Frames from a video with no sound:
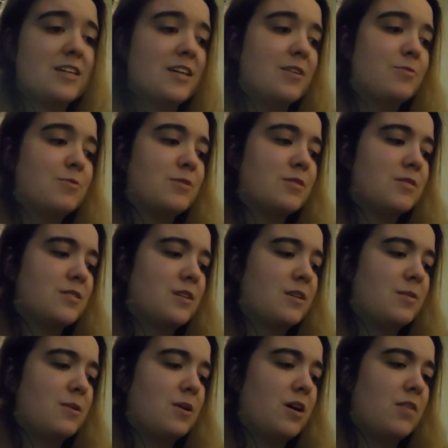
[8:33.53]
I was
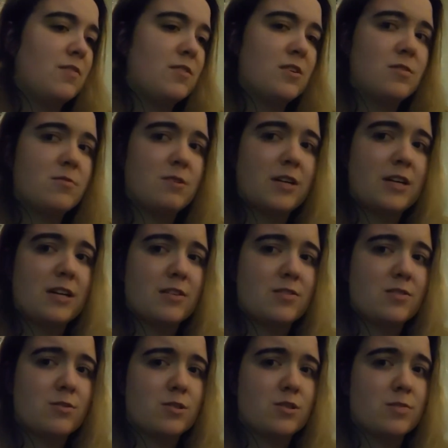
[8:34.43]
off and on running out
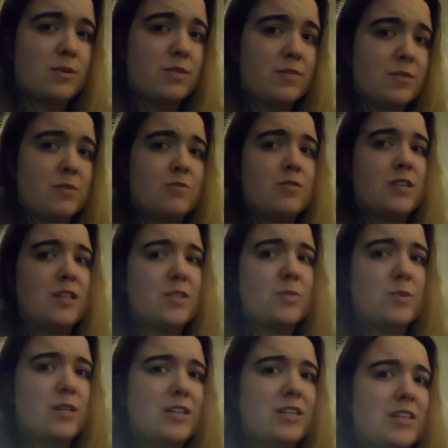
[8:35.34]
of storage on my phone, so
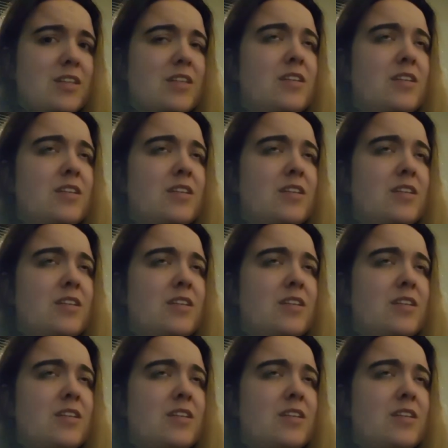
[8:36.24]
that's why